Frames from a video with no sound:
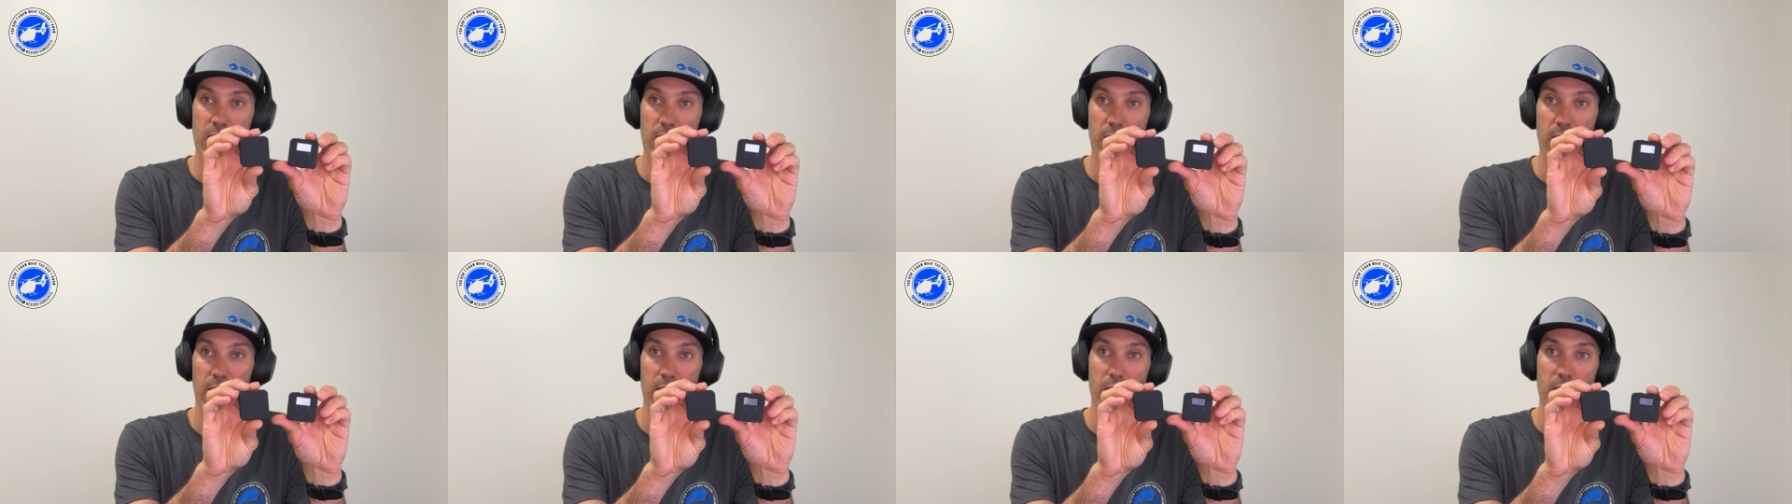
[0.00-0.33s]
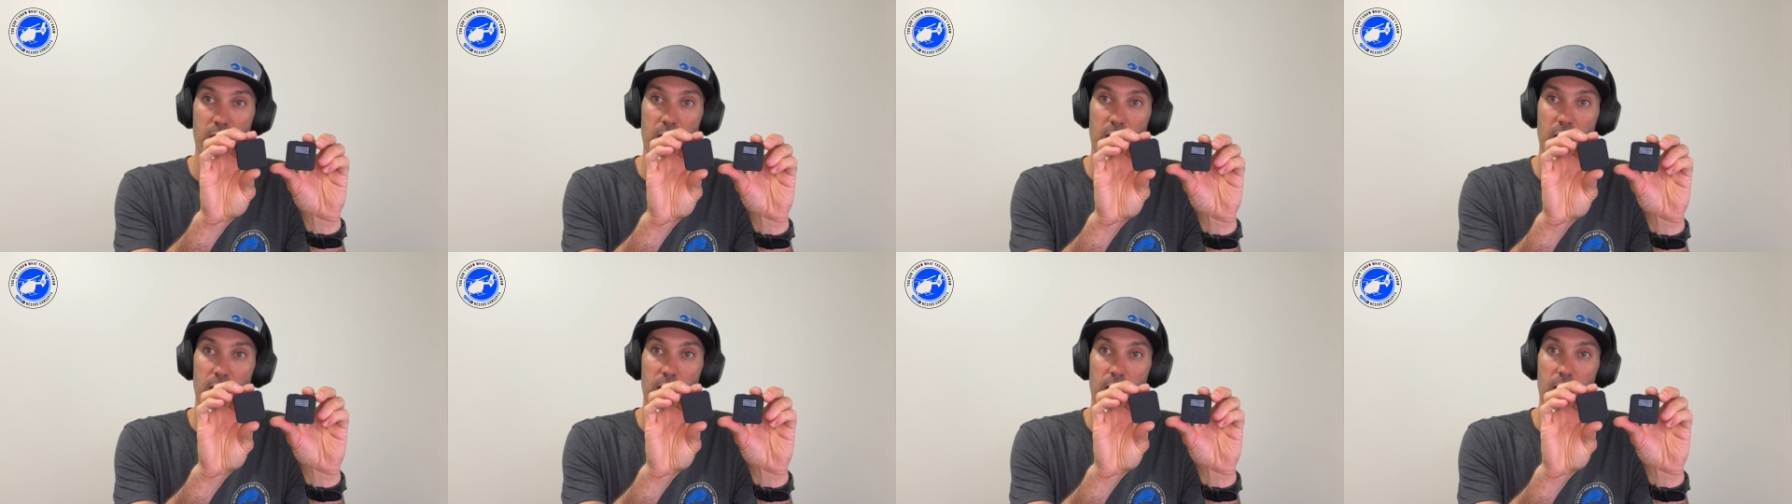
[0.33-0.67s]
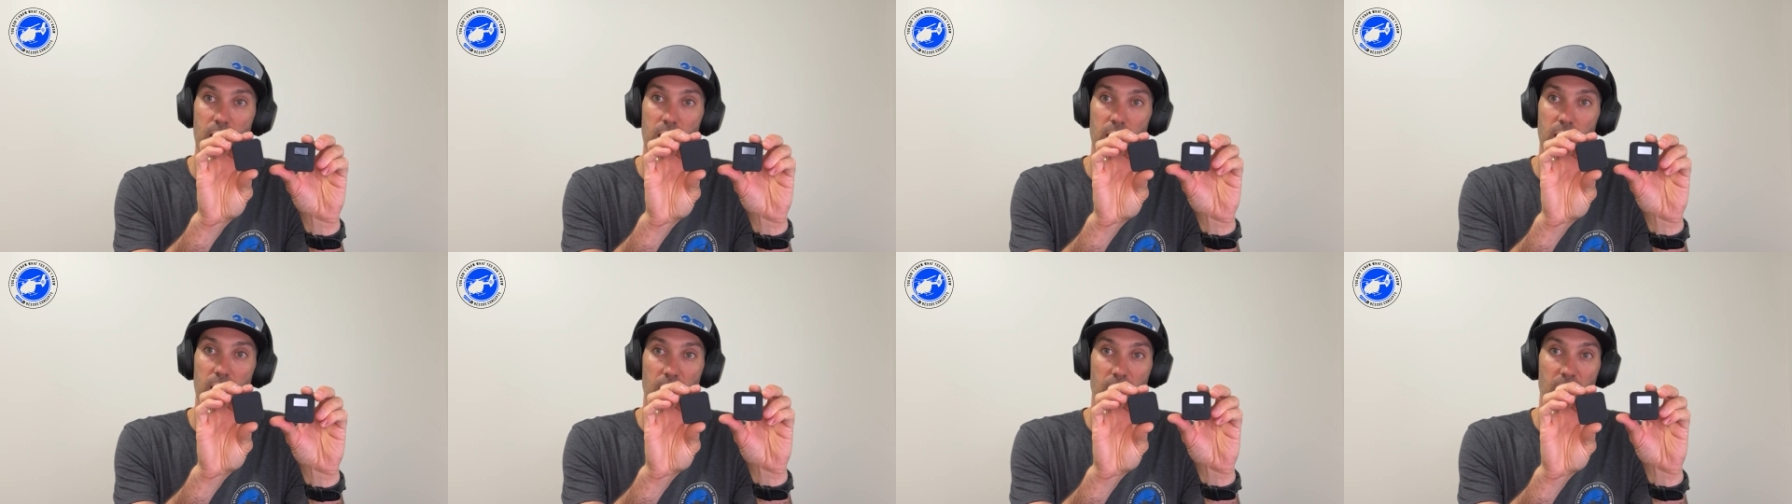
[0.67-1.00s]
and
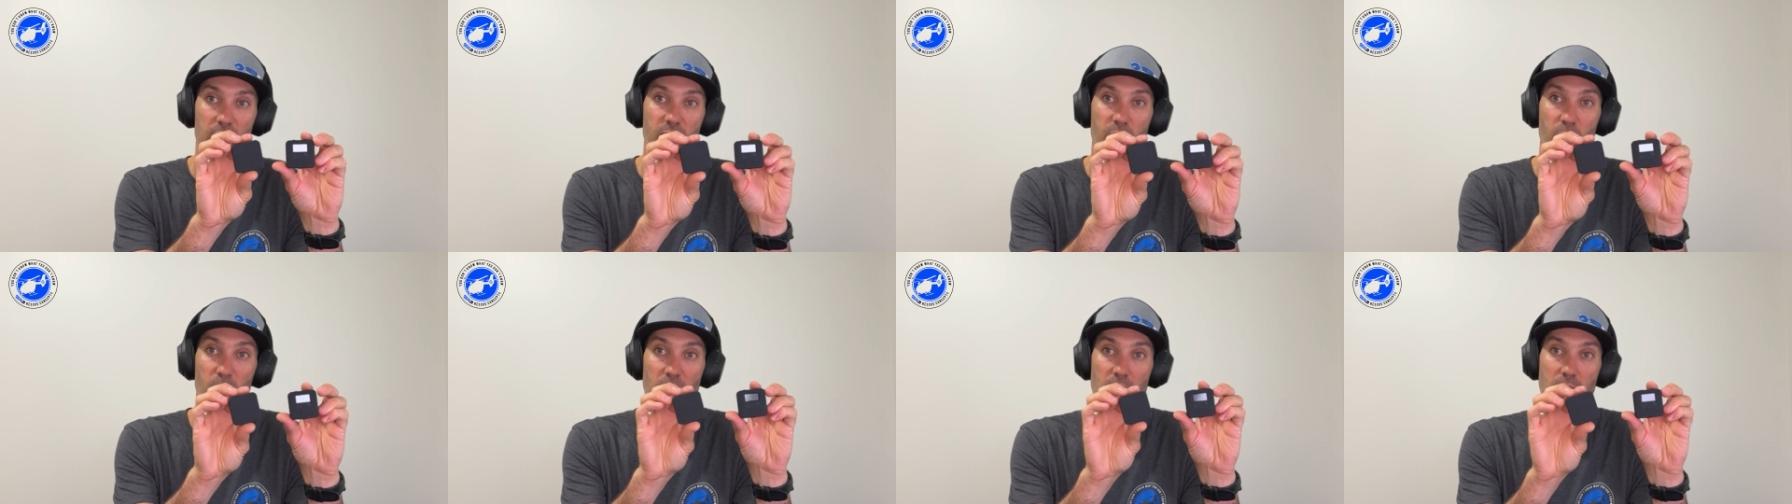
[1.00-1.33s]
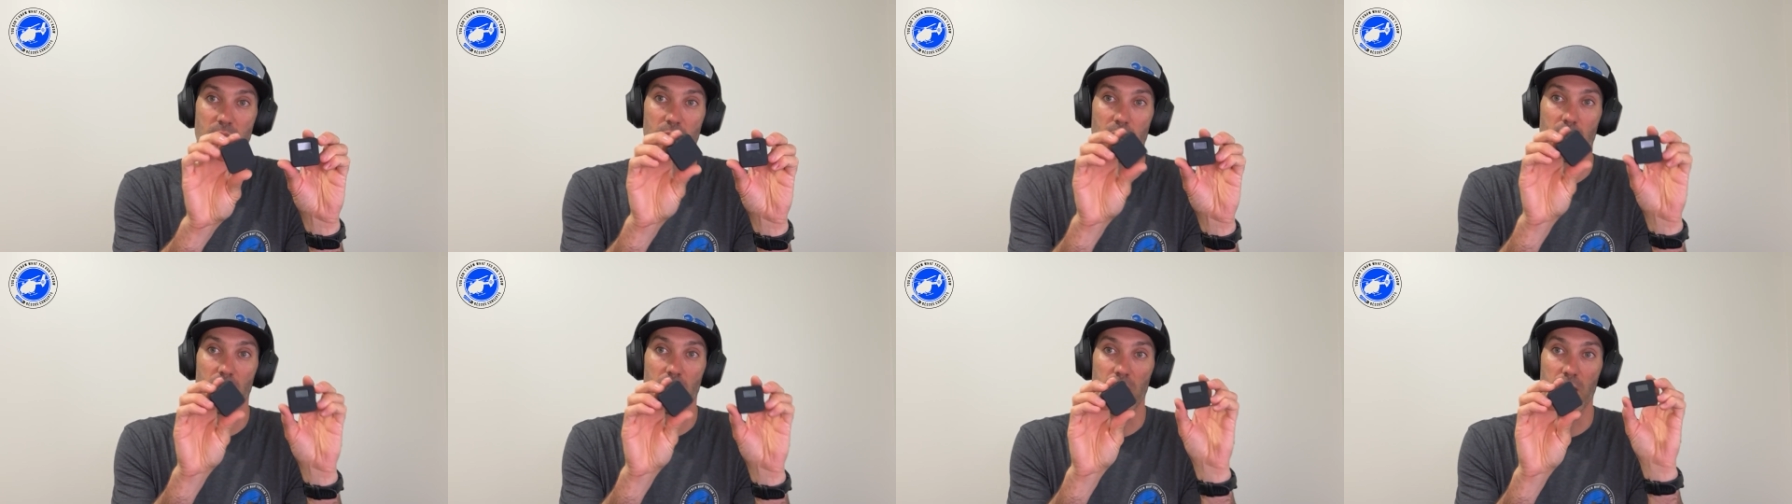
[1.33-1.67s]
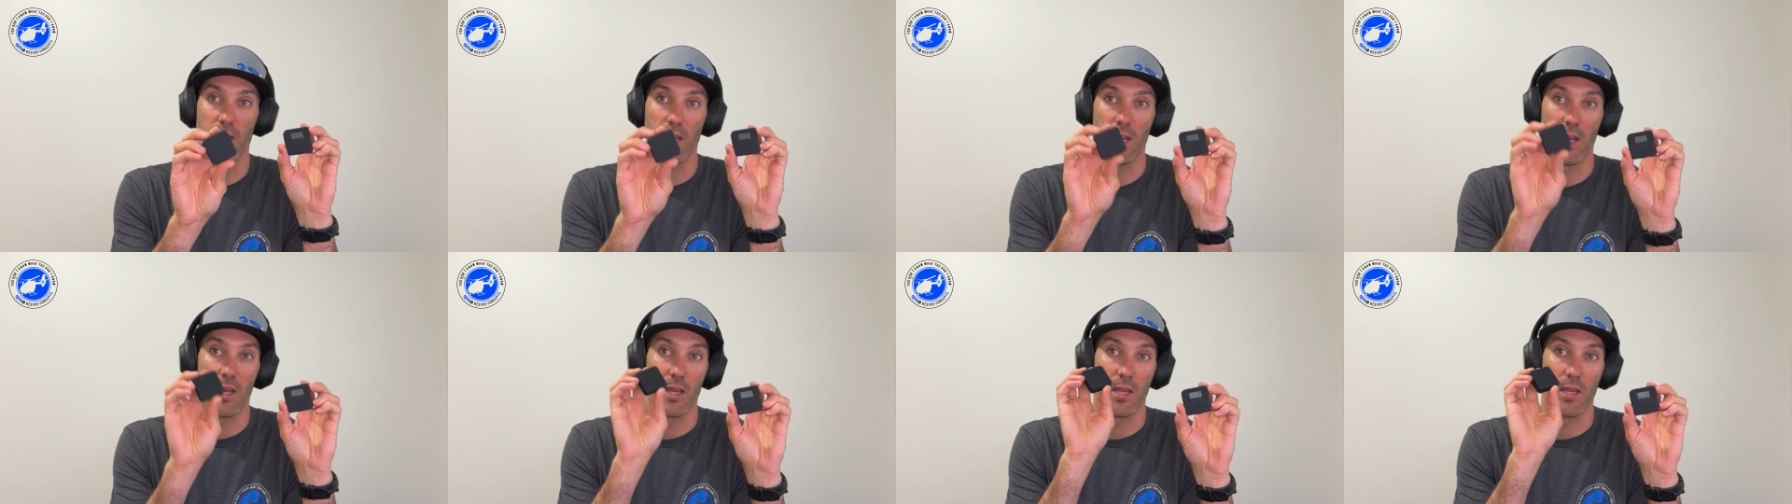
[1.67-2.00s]
they have basically
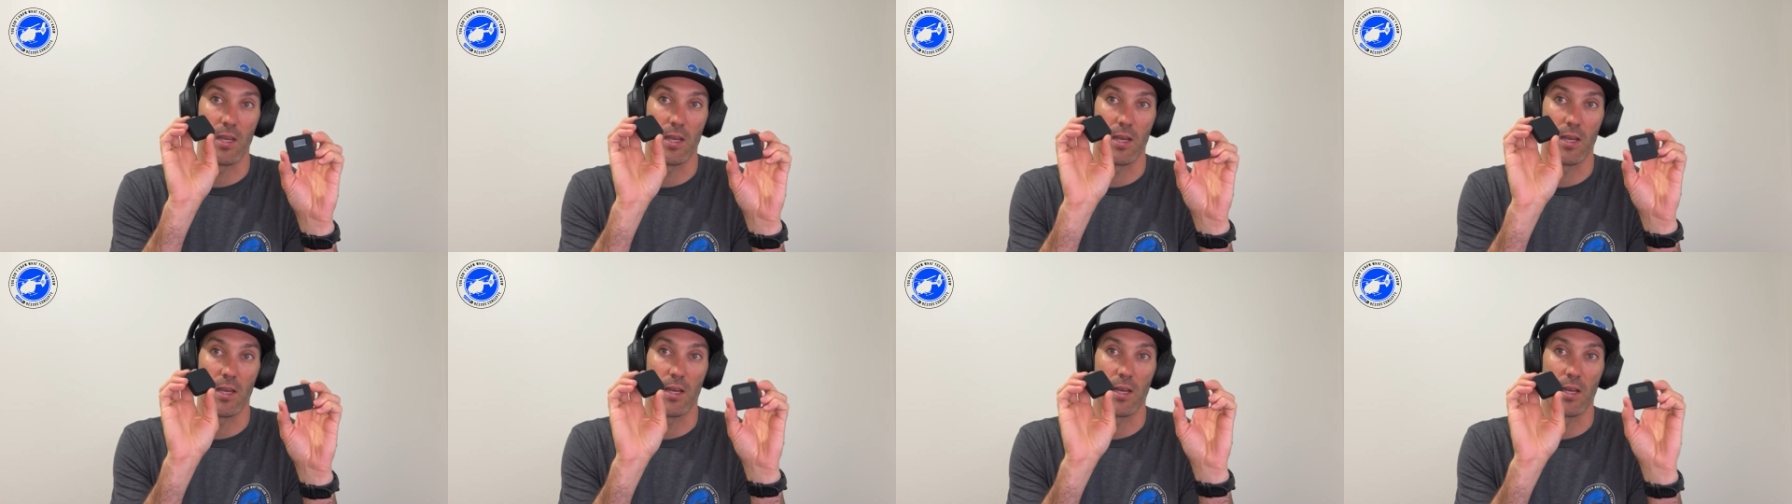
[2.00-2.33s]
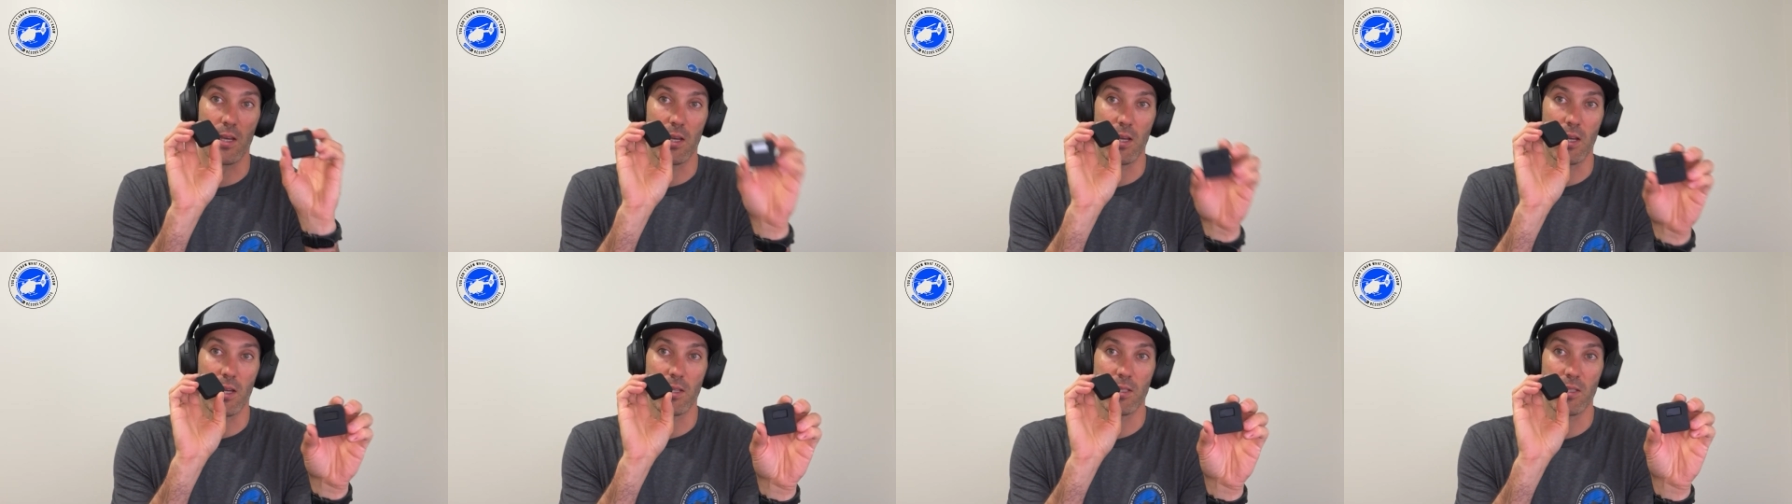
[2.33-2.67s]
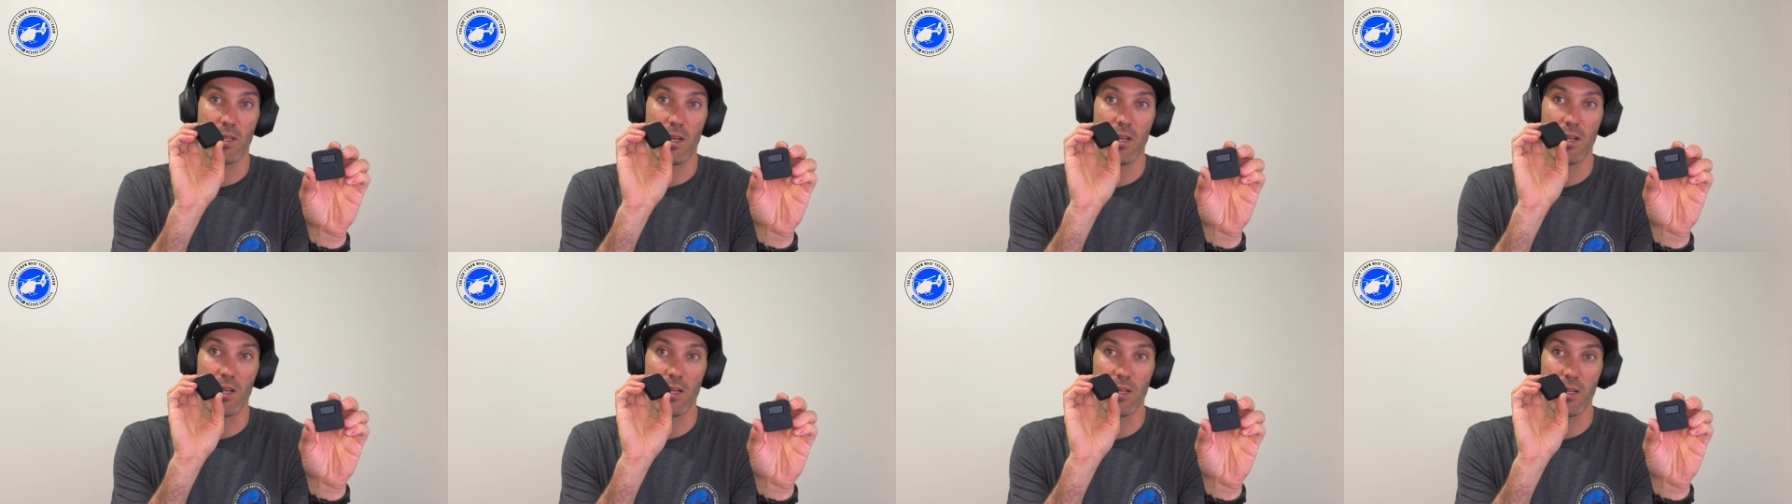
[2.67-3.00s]
a
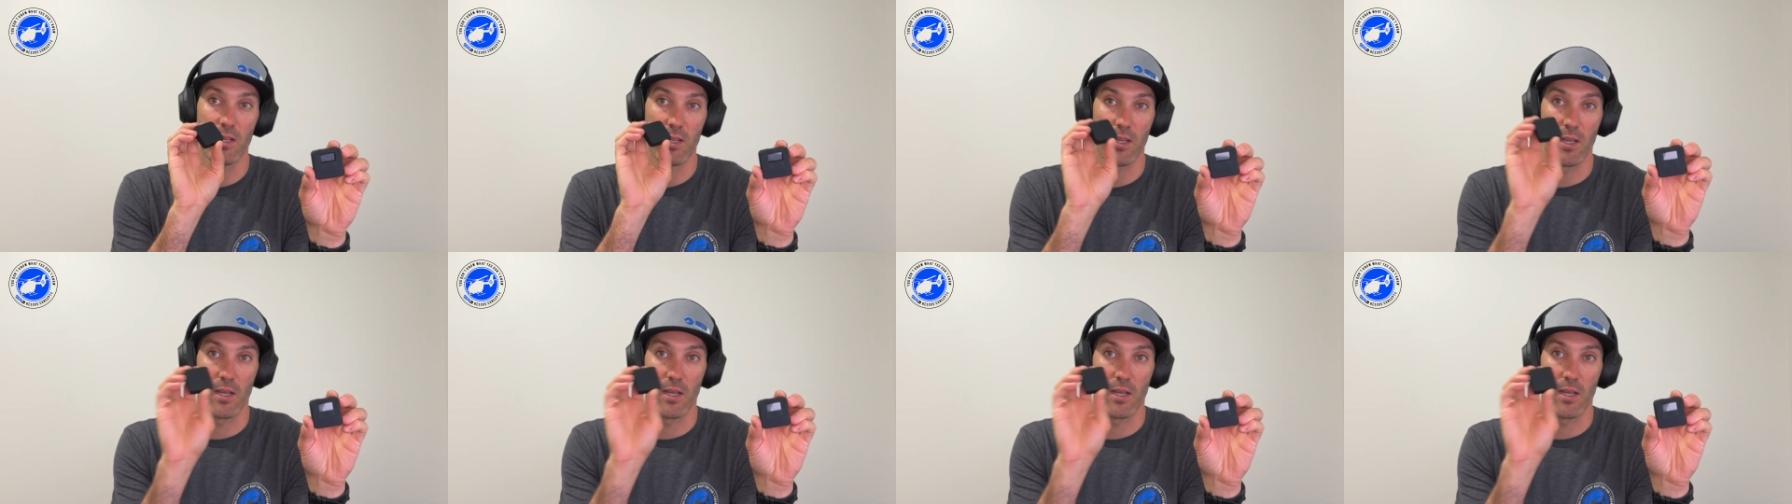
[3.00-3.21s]
sender